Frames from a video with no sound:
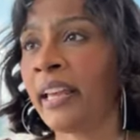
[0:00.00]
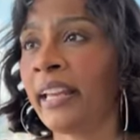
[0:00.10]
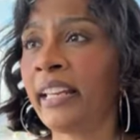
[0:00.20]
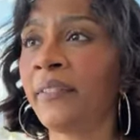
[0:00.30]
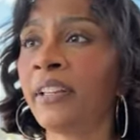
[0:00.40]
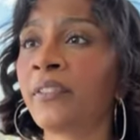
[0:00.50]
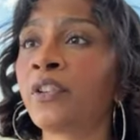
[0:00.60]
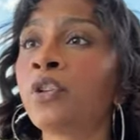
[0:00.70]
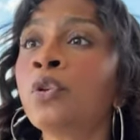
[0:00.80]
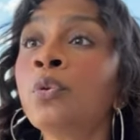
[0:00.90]
and even
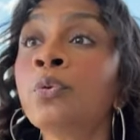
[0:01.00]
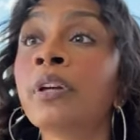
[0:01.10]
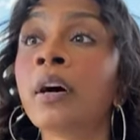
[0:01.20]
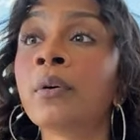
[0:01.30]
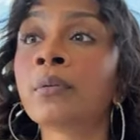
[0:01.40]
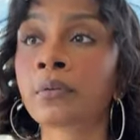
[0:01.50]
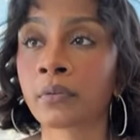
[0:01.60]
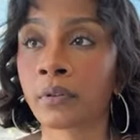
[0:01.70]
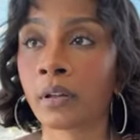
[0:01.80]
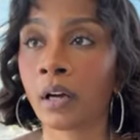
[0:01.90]
if you don't,
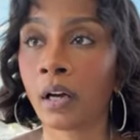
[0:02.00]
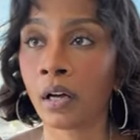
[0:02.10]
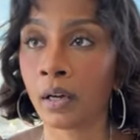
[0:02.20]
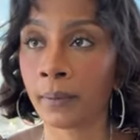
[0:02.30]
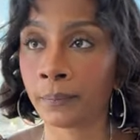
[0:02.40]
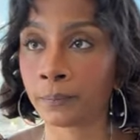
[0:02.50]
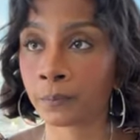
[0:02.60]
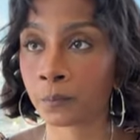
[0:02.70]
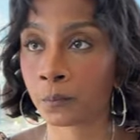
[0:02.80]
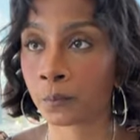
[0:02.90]
um,